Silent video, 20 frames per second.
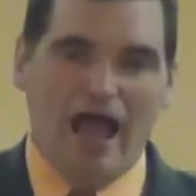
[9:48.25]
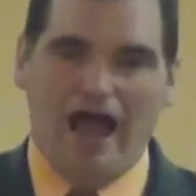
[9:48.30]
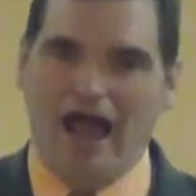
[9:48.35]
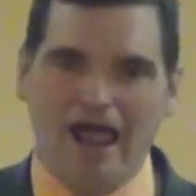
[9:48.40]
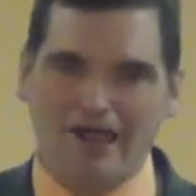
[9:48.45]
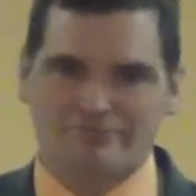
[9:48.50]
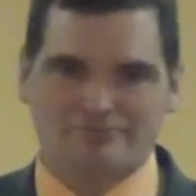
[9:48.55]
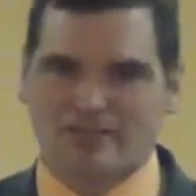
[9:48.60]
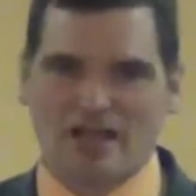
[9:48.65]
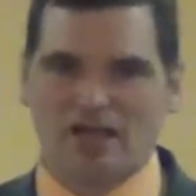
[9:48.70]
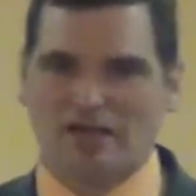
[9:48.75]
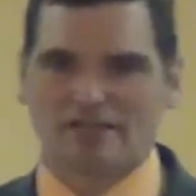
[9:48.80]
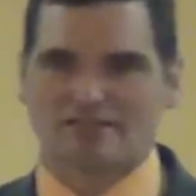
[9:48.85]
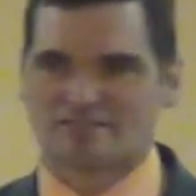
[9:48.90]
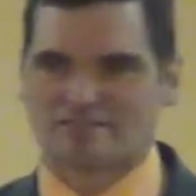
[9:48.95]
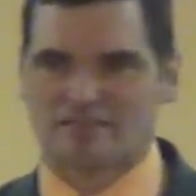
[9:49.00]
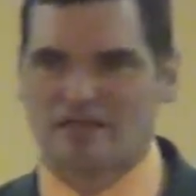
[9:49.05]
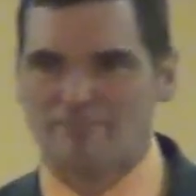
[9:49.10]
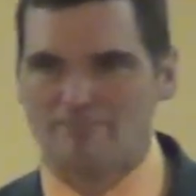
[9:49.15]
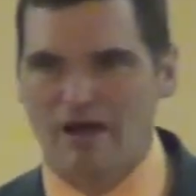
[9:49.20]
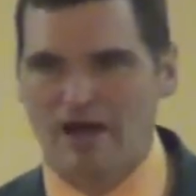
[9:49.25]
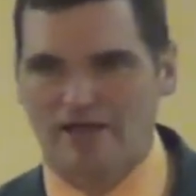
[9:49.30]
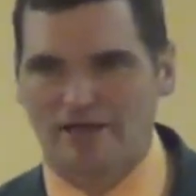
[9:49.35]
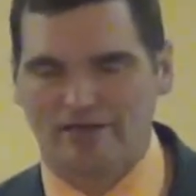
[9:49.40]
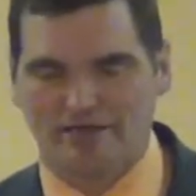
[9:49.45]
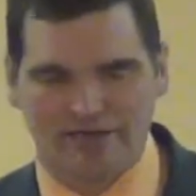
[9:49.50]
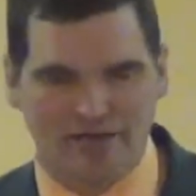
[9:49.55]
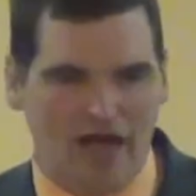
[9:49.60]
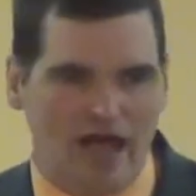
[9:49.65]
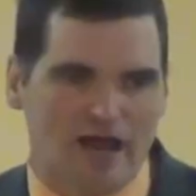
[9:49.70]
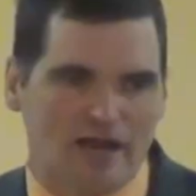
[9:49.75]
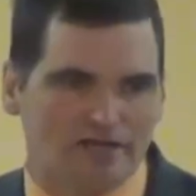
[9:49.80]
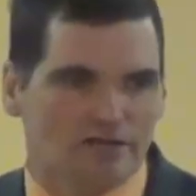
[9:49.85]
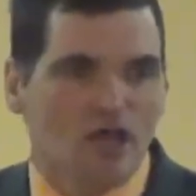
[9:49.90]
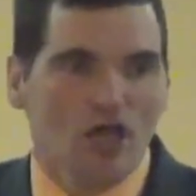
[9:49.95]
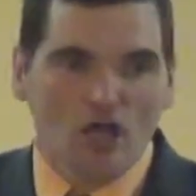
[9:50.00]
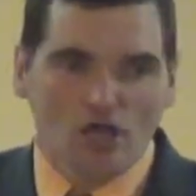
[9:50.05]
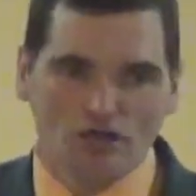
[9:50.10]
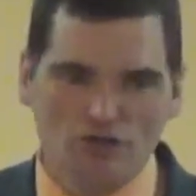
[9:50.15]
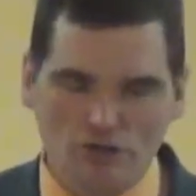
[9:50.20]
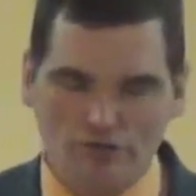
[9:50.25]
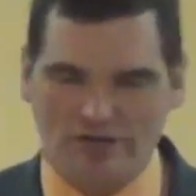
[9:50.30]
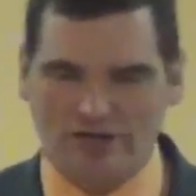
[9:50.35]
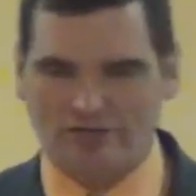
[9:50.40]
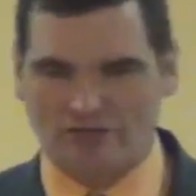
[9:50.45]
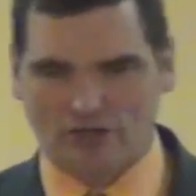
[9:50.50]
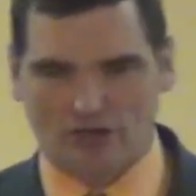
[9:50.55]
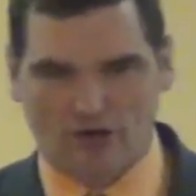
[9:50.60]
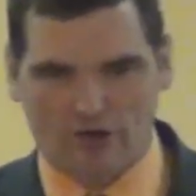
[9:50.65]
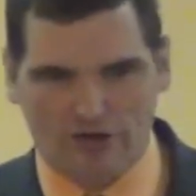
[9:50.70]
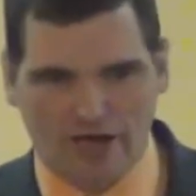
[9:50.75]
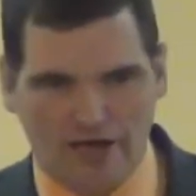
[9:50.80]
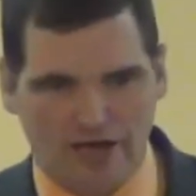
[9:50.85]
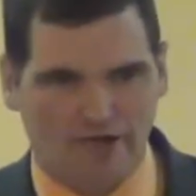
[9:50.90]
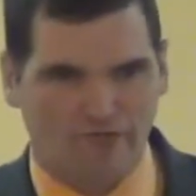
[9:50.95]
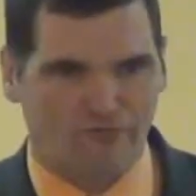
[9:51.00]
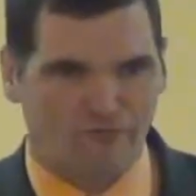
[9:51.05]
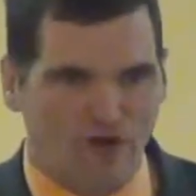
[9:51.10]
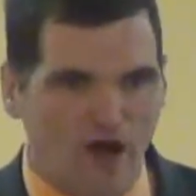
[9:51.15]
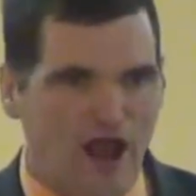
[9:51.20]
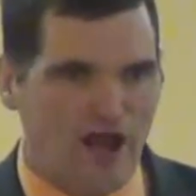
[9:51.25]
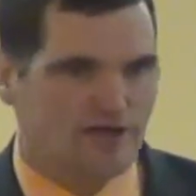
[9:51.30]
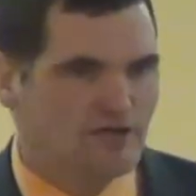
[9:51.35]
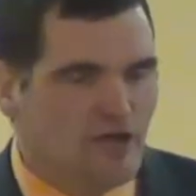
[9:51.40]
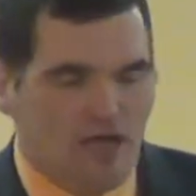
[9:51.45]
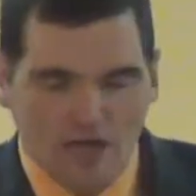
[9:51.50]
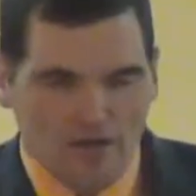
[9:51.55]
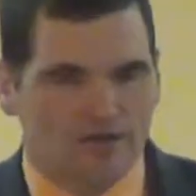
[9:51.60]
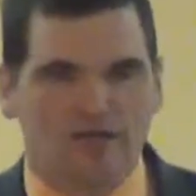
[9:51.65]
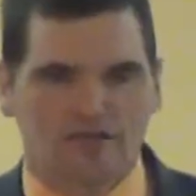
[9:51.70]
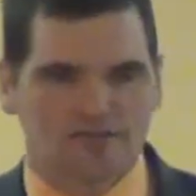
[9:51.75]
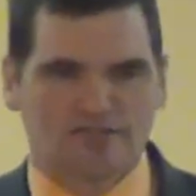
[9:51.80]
I'm telling somebody tonight, you need to learn how to fight, because